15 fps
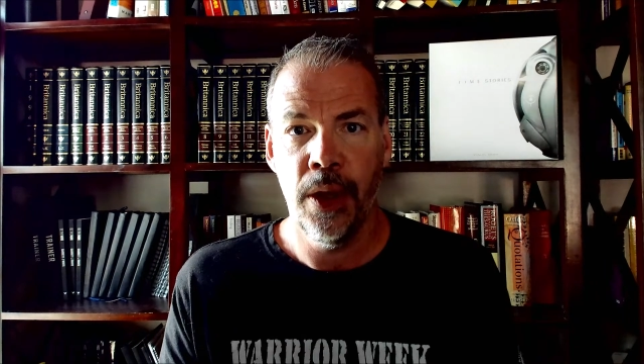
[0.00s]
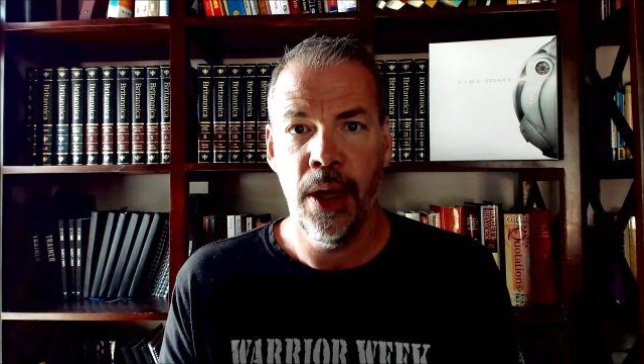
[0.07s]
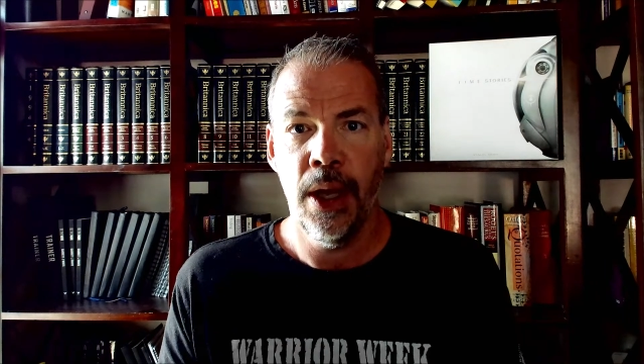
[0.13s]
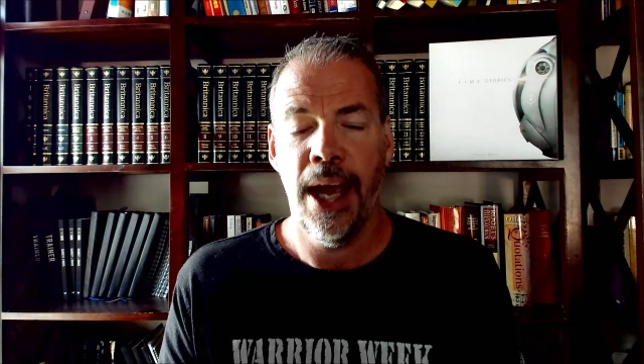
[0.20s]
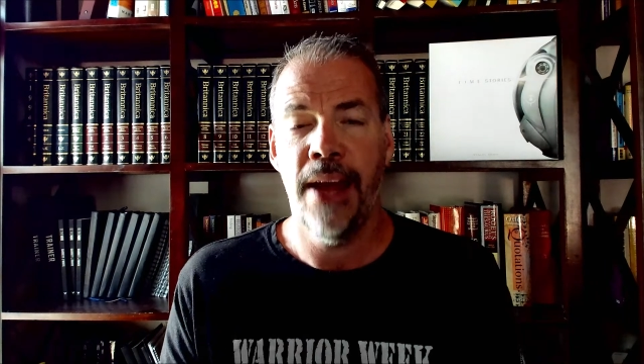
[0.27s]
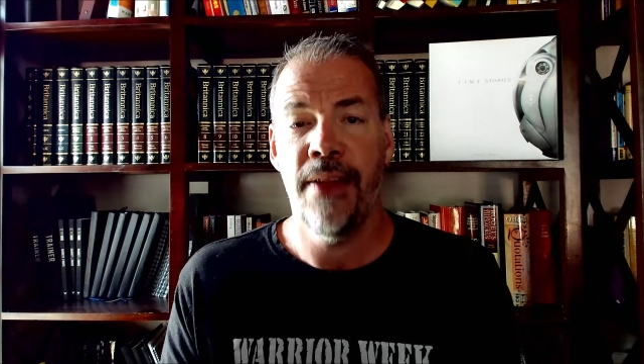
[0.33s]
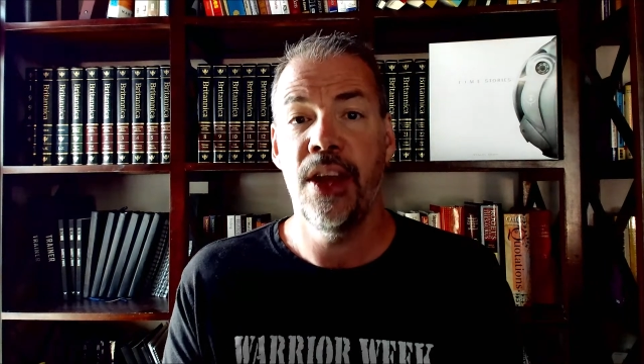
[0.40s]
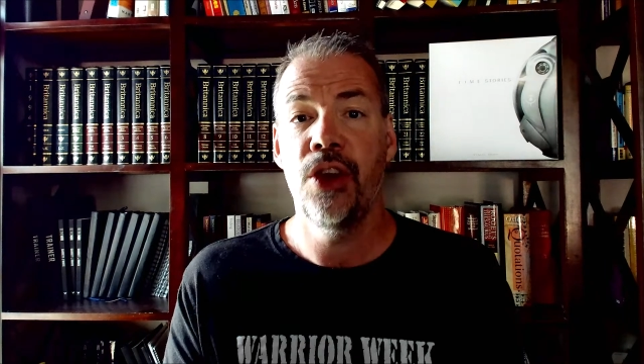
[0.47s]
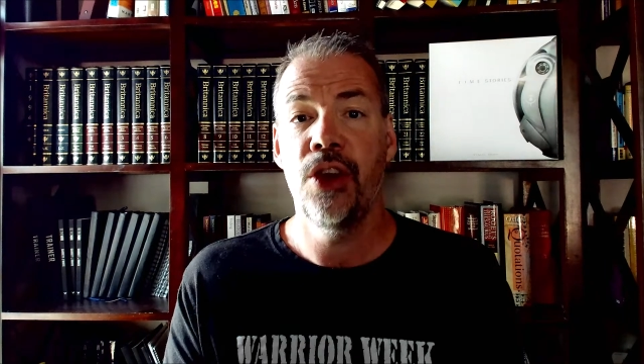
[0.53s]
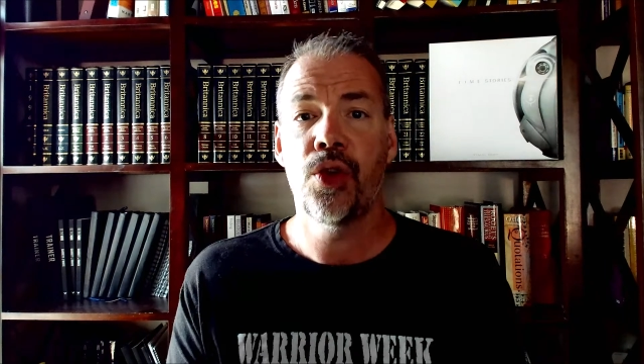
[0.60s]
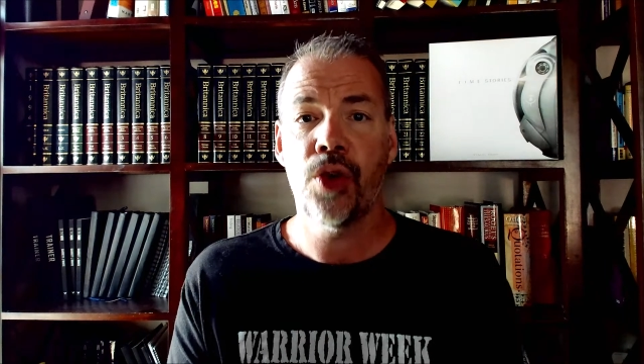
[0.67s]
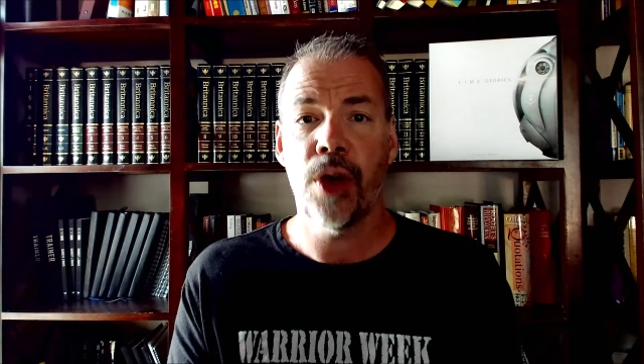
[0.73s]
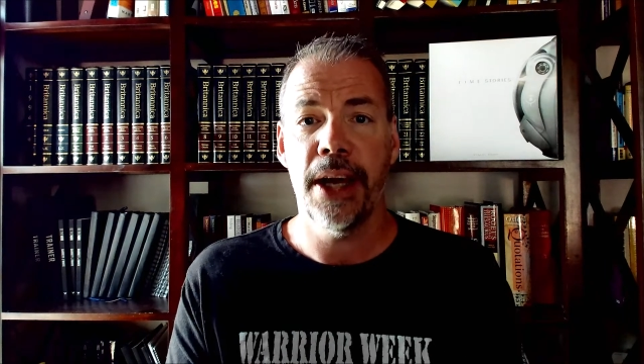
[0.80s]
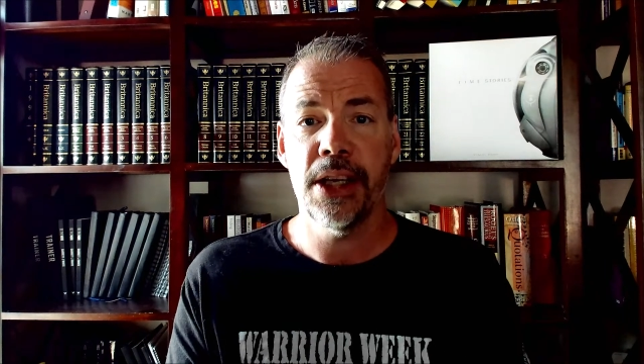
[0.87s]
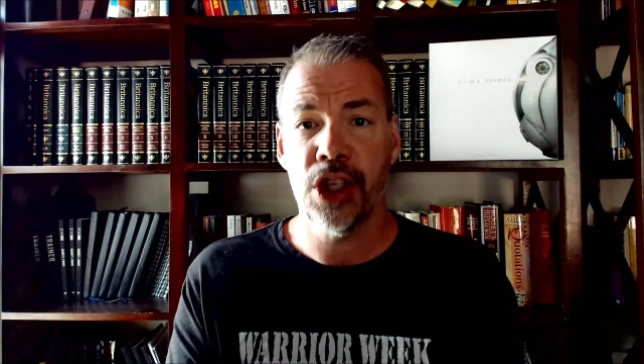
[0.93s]
and then you
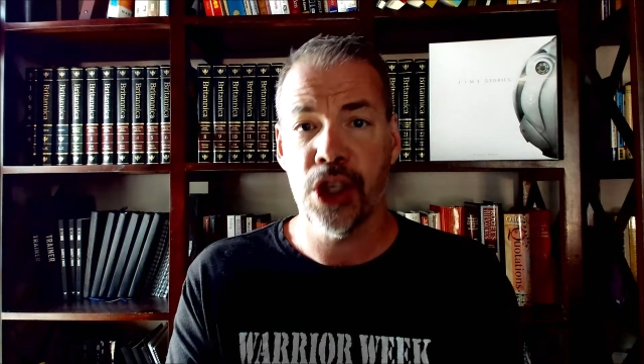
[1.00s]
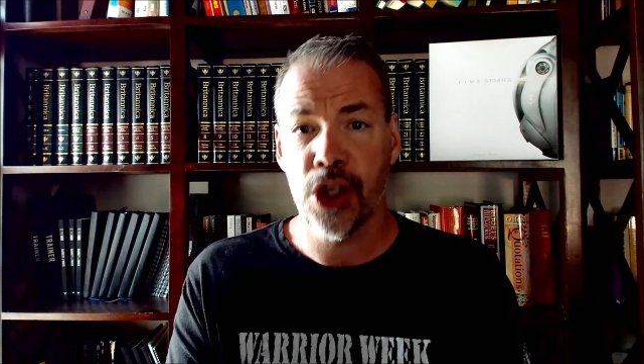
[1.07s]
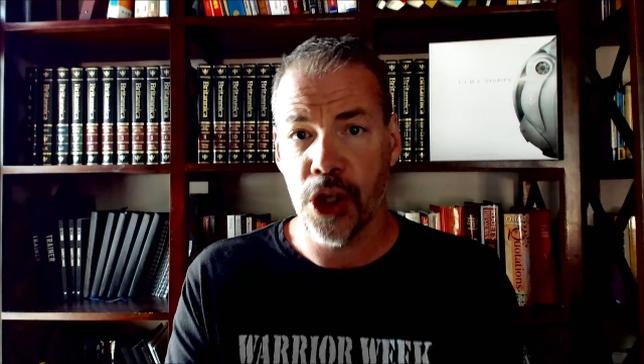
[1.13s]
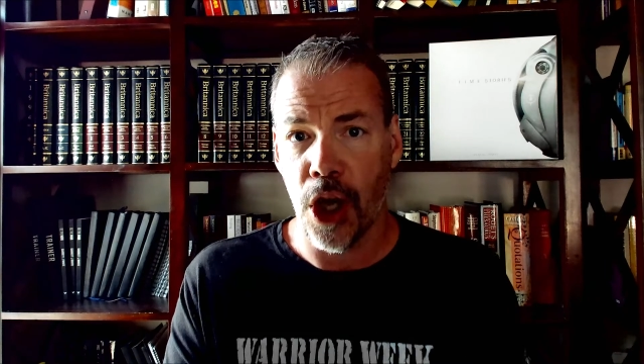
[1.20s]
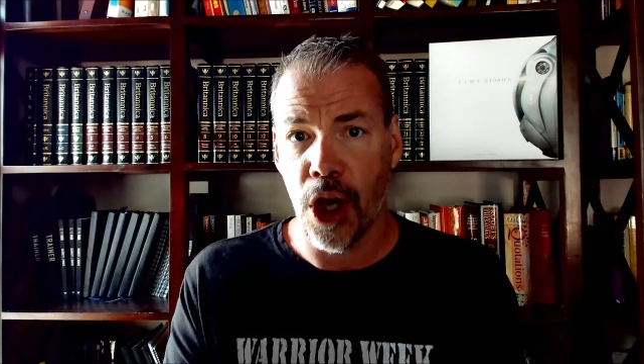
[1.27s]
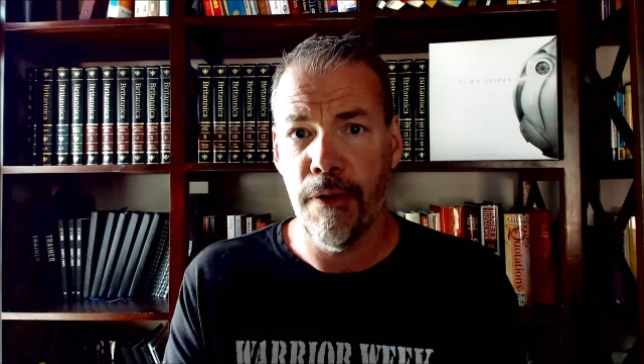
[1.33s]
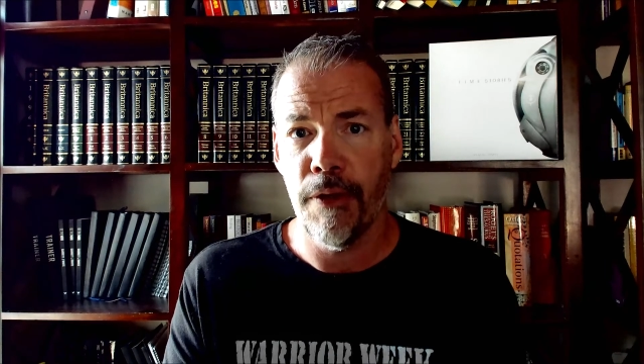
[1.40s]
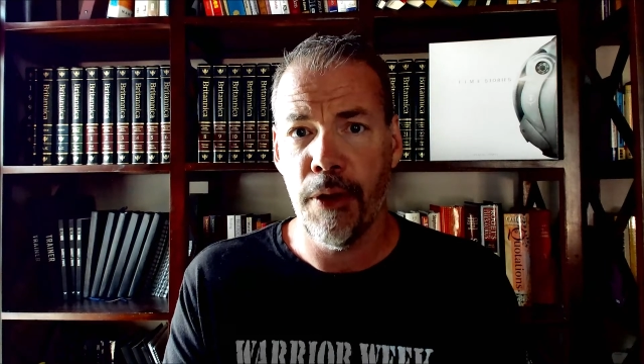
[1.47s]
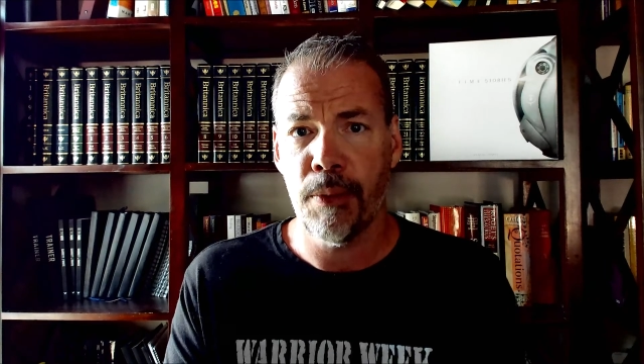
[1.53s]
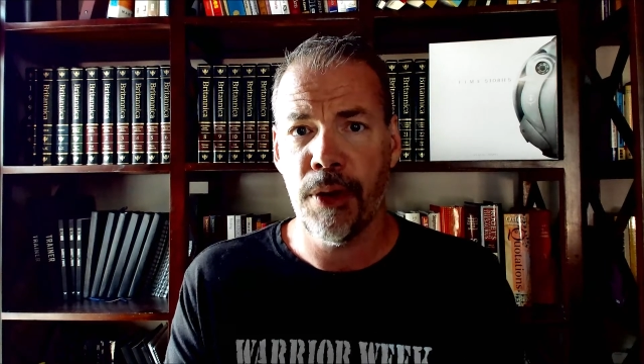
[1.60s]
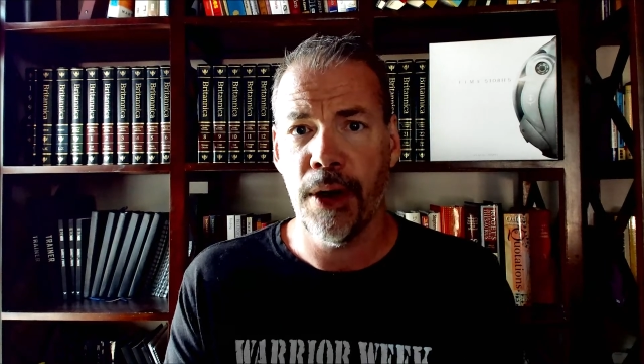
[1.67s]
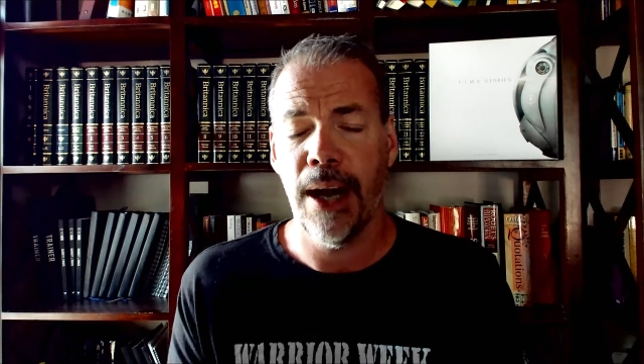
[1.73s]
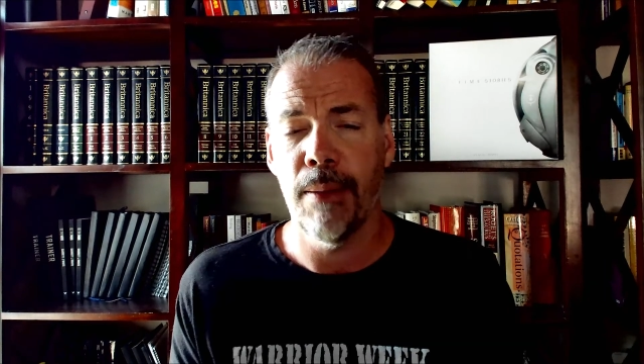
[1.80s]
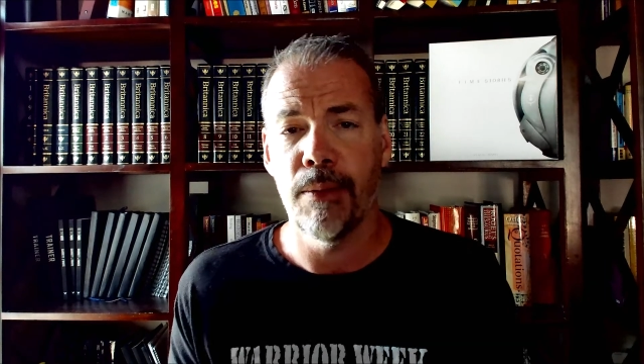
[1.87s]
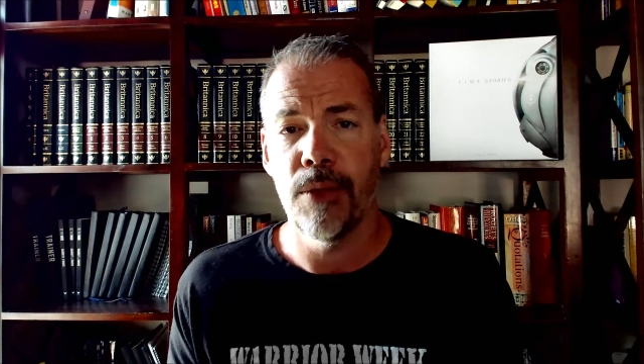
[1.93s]
try to solve the
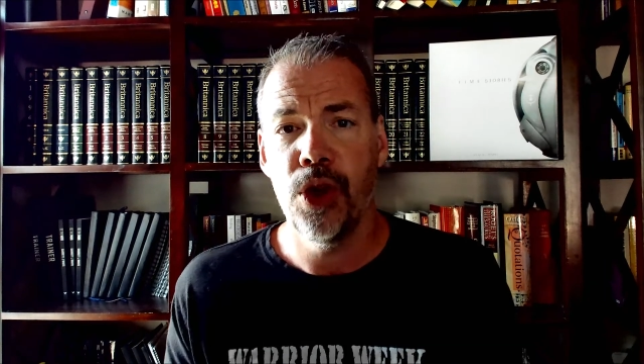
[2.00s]
problem.